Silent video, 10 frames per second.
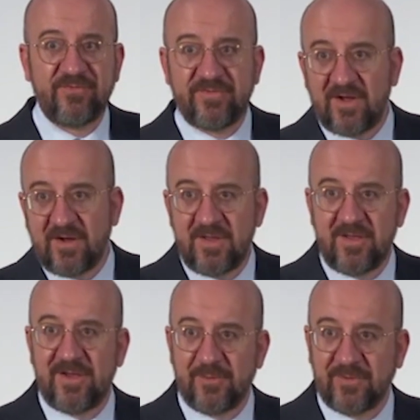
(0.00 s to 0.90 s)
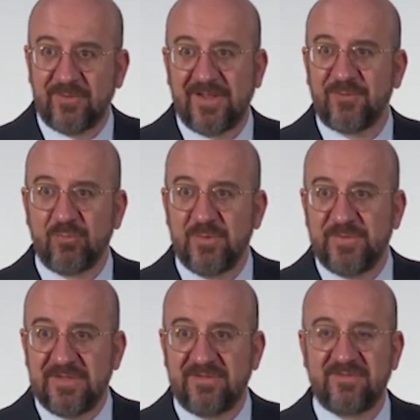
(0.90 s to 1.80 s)
far, I would like to
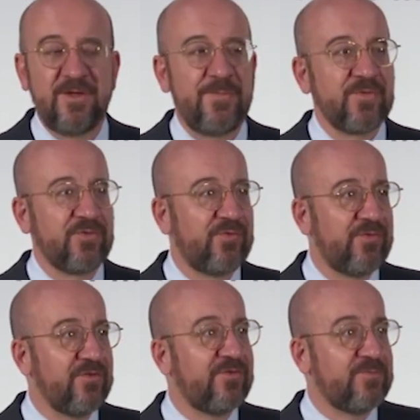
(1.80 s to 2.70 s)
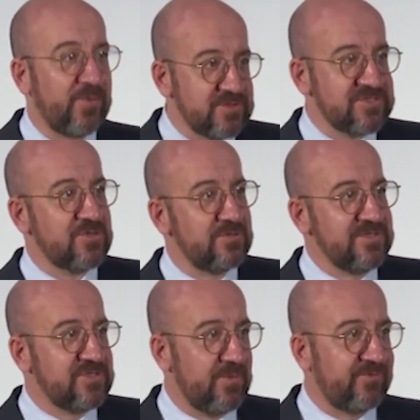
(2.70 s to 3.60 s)
repeat it, the first sponsor
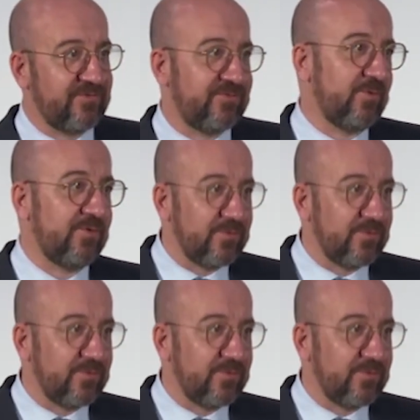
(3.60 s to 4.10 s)
in terms of uh,